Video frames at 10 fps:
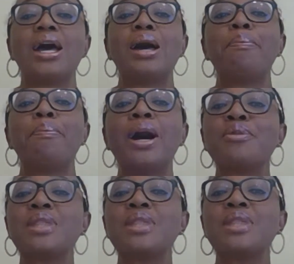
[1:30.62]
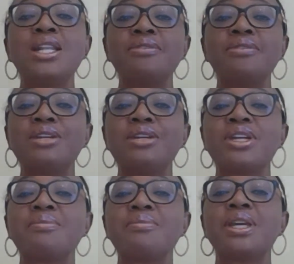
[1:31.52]
Apart from the
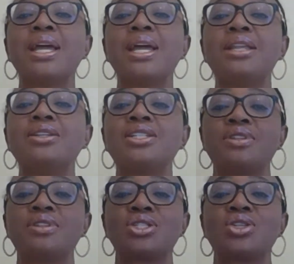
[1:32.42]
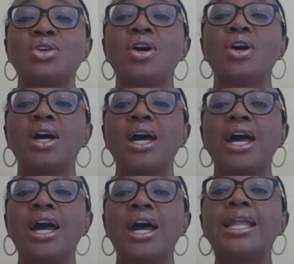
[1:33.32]
lovely rhythmic melody of the song,
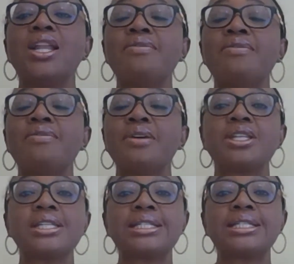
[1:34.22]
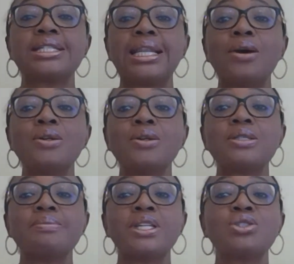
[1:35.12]
I love it because it
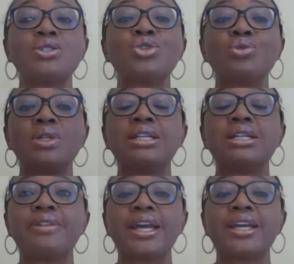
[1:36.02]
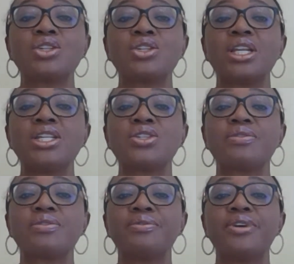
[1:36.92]
allows me to truly reflect on
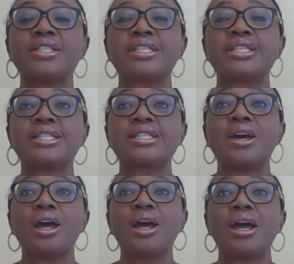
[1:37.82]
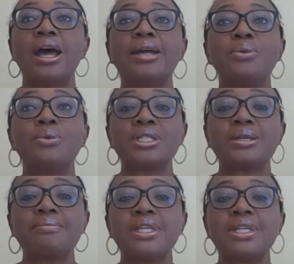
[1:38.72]
each of the verses and what
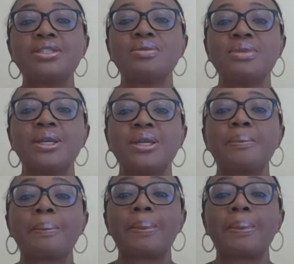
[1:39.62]
it means to me.